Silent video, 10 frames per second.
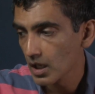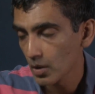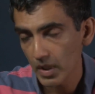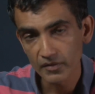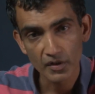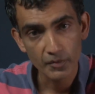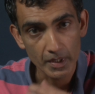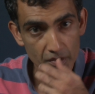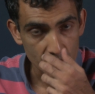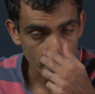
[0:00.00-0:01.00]
However, if
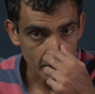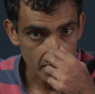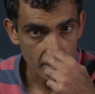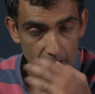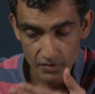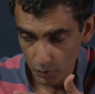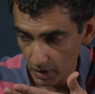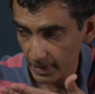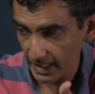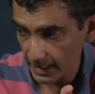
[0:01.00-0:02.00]
we restrict ourselves to
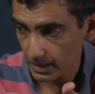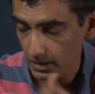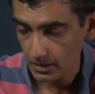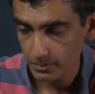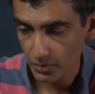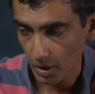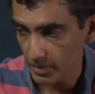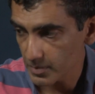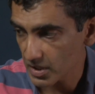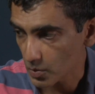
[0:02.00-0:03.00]
only mechanical
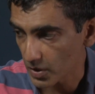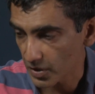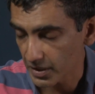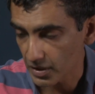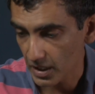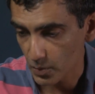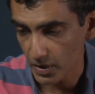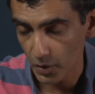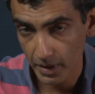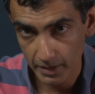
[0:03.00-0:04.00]
problems, as we're trying to, as we're
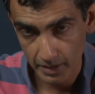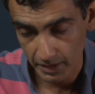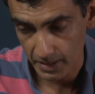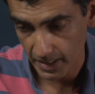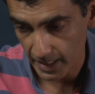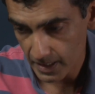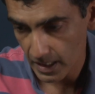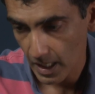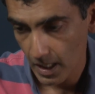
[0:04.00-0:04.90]
doing in this case,